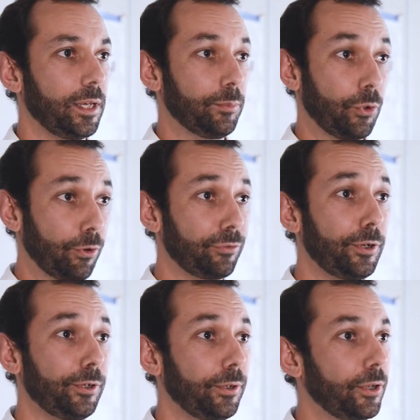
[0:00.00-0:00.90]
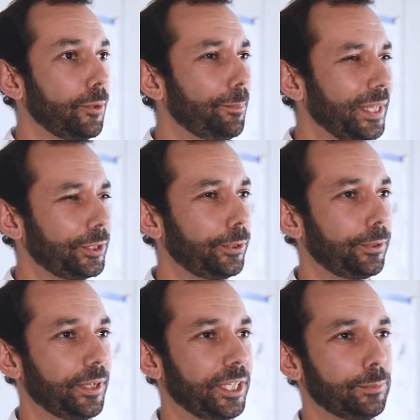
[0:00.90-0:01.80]
Moreover, a better
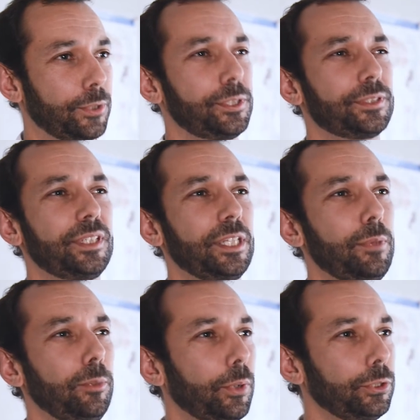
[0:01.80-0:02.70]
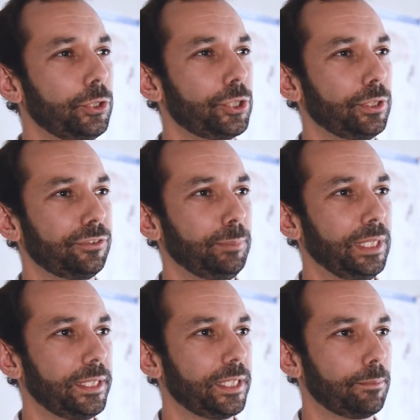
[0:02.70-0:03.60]
and more sustainable production of
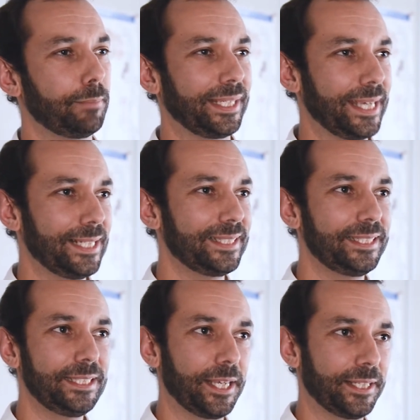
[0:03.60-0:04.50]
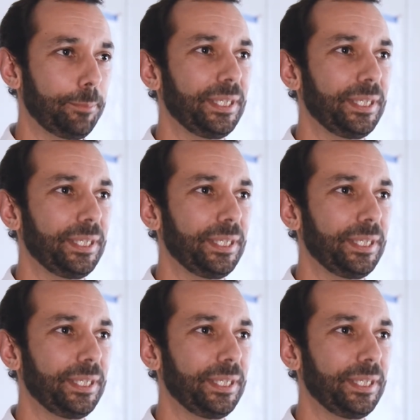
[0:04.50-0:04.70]
milk by healthy and happy